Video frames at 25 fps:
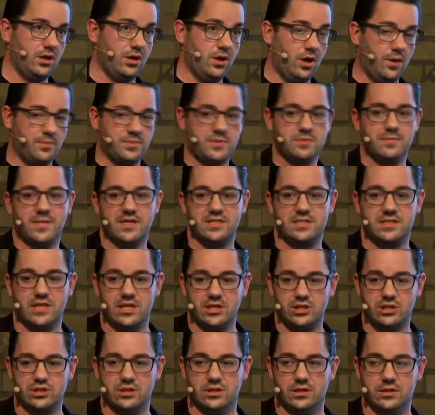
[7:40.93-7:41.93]

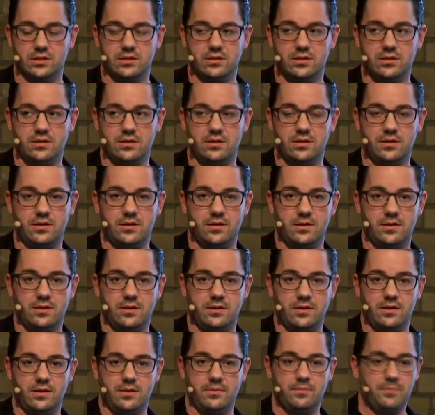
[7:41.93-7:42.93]
optimization
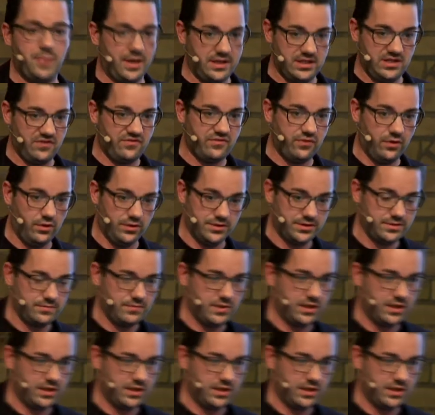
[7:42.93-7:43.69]
by default.